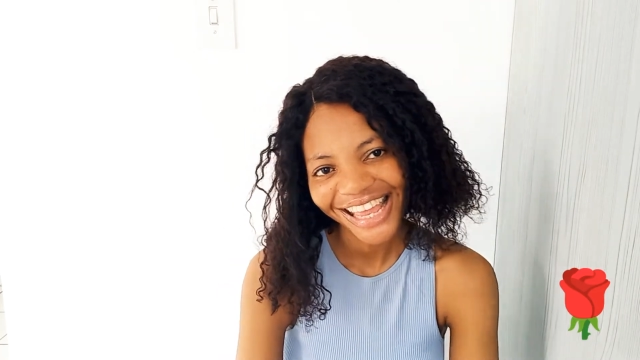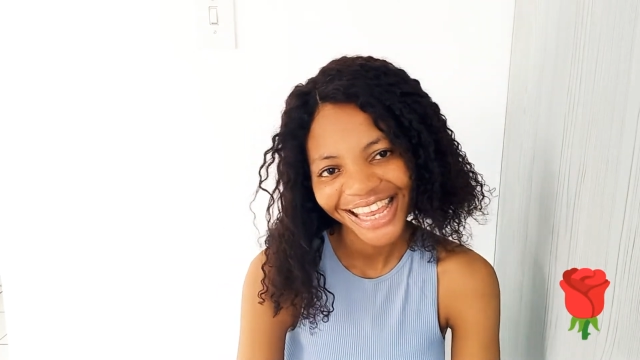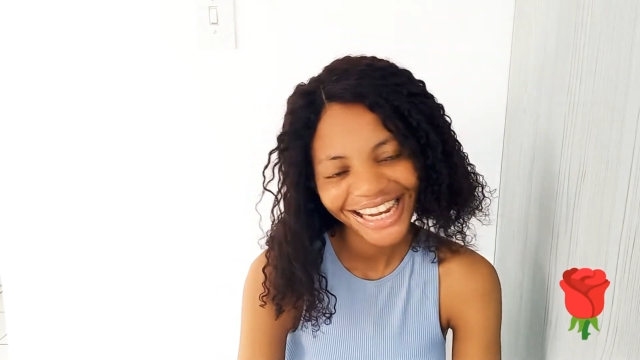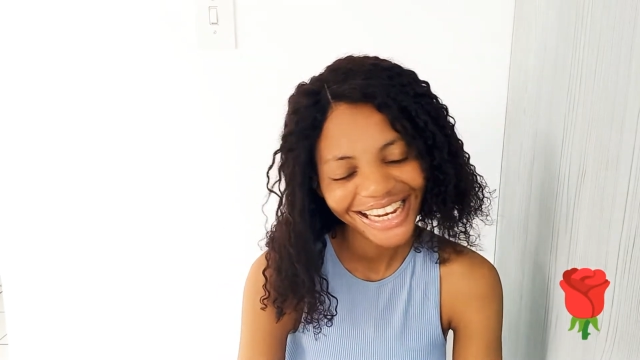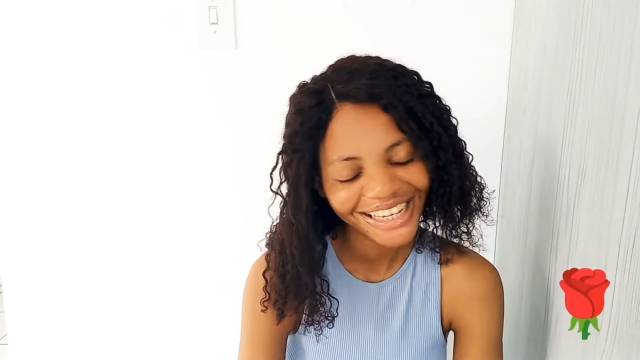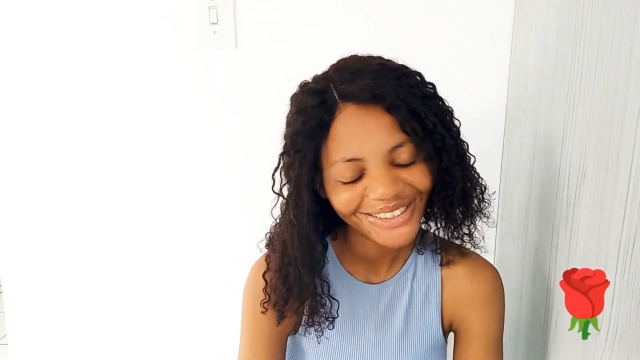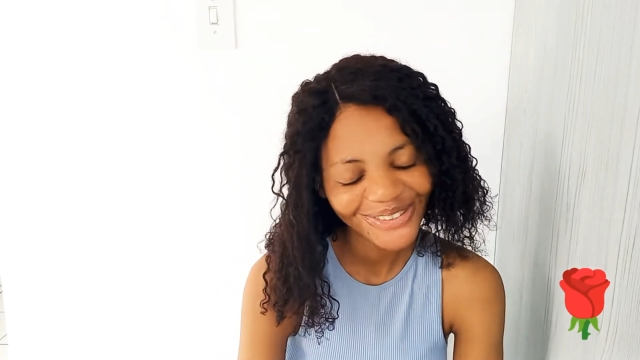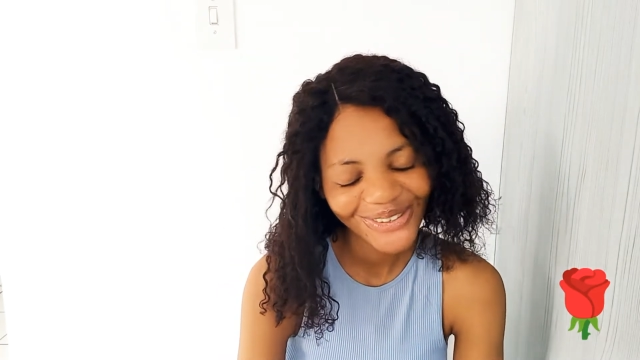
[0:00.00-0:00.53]
And
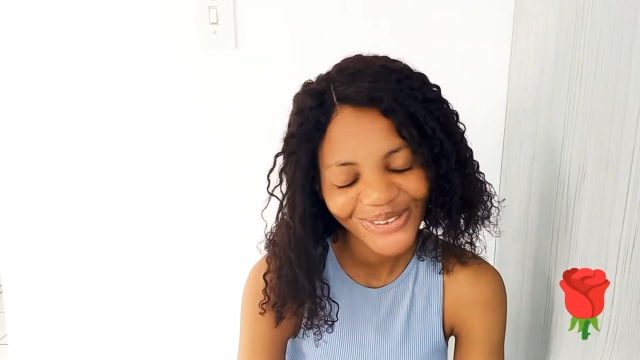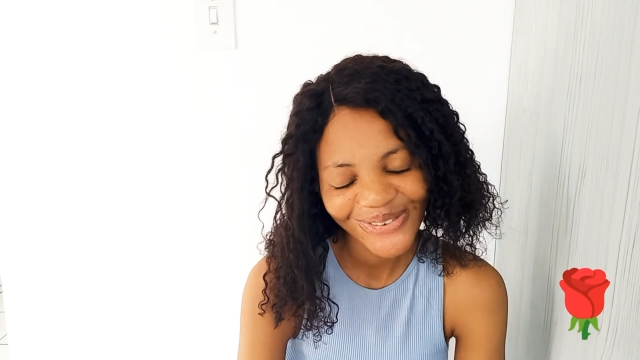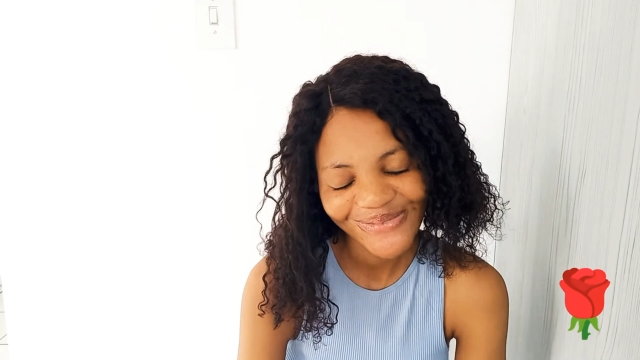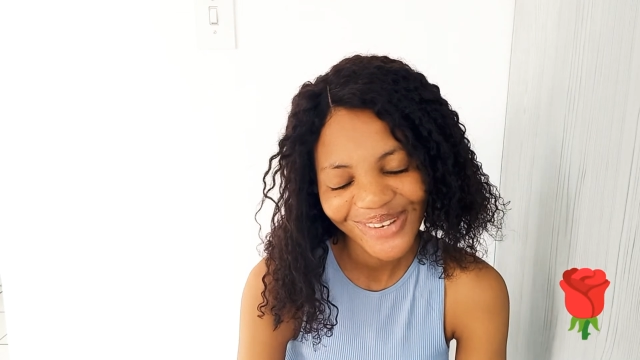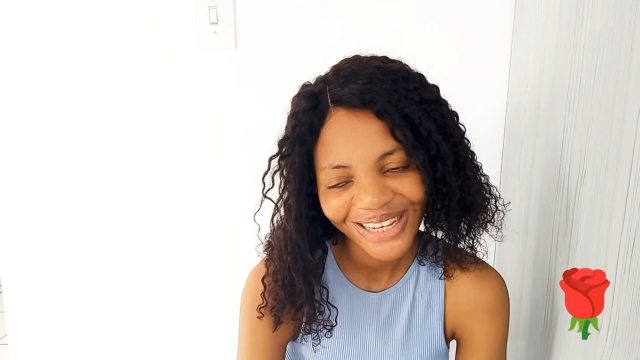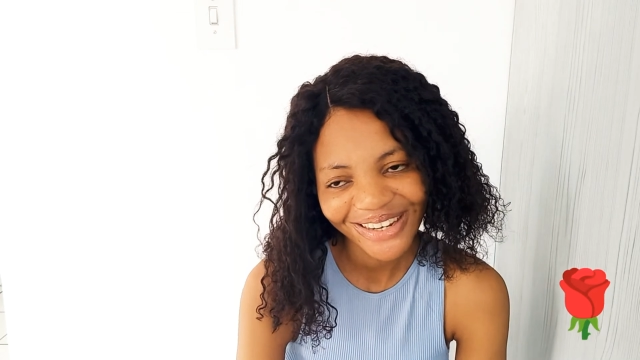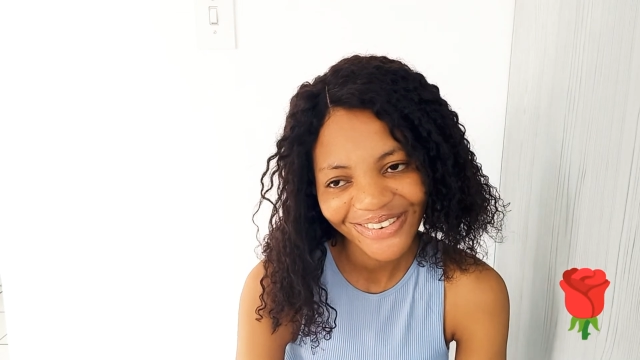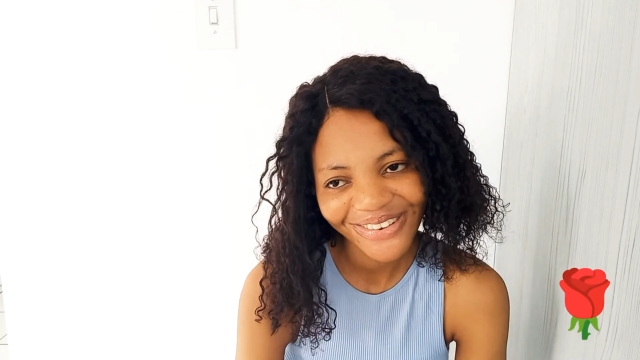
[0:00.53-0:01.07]
I told
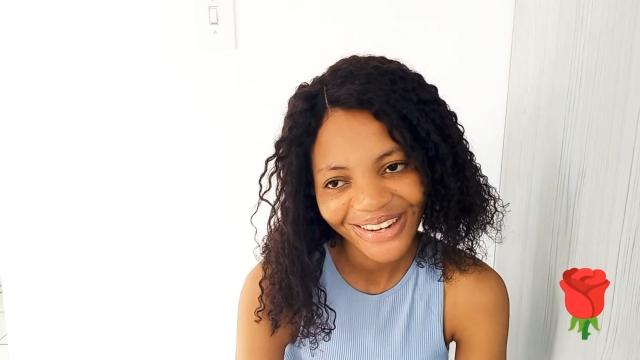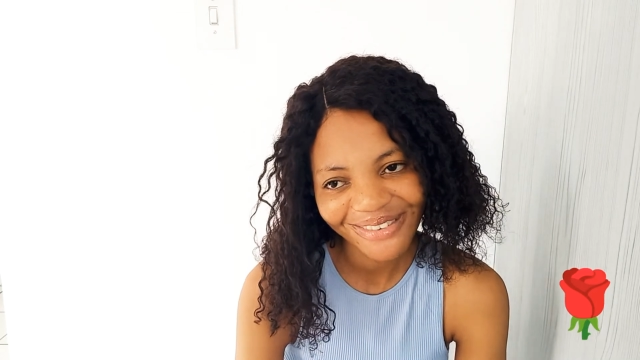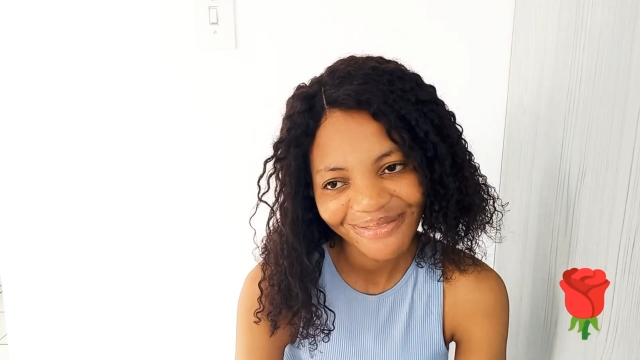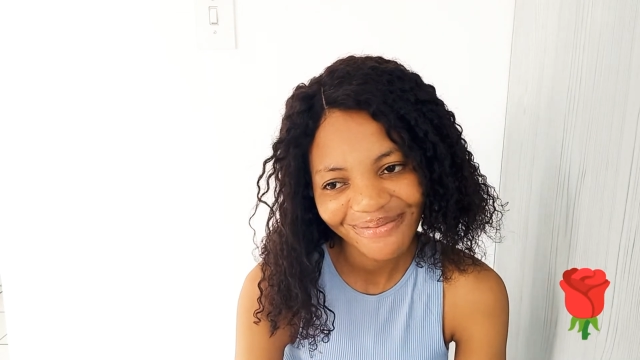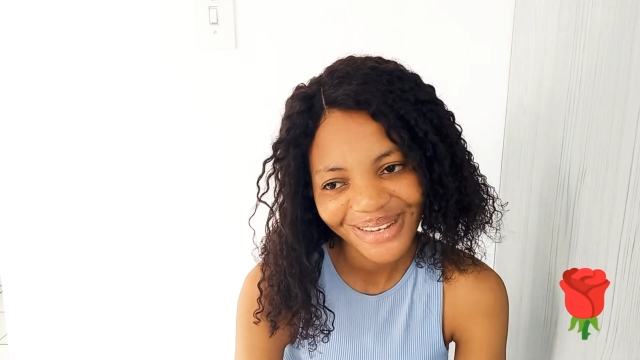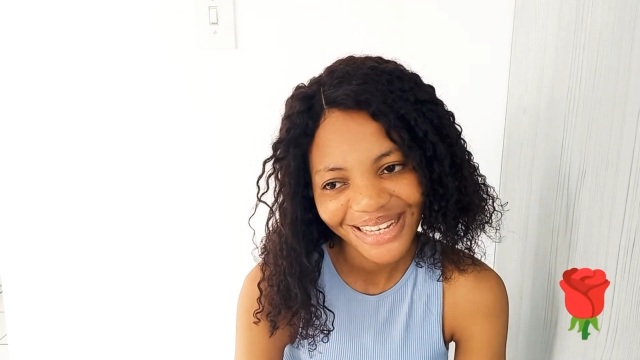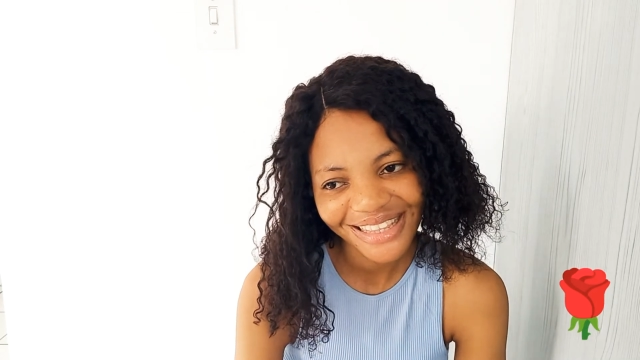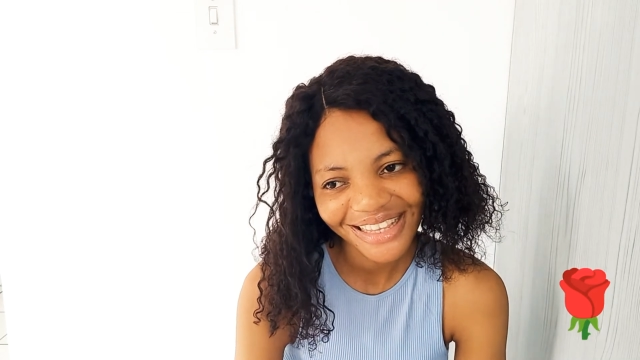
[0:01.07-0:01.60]
my
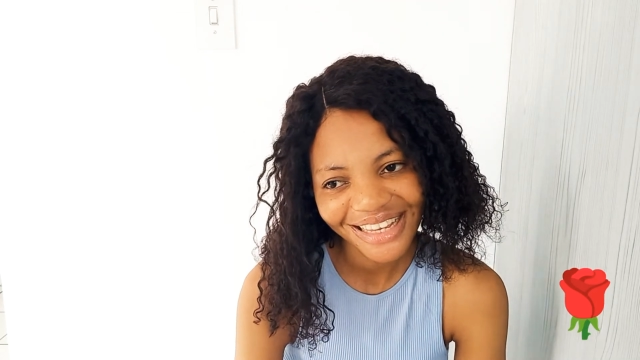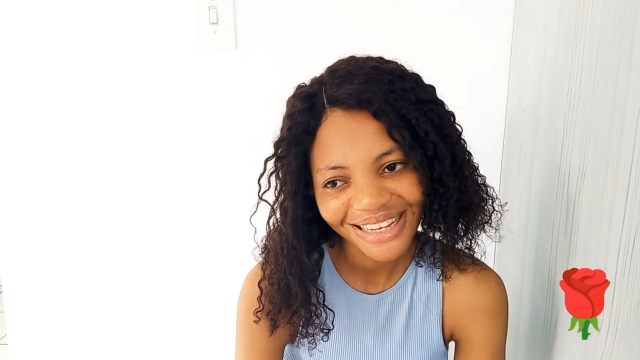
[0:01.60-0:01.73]
grandmother,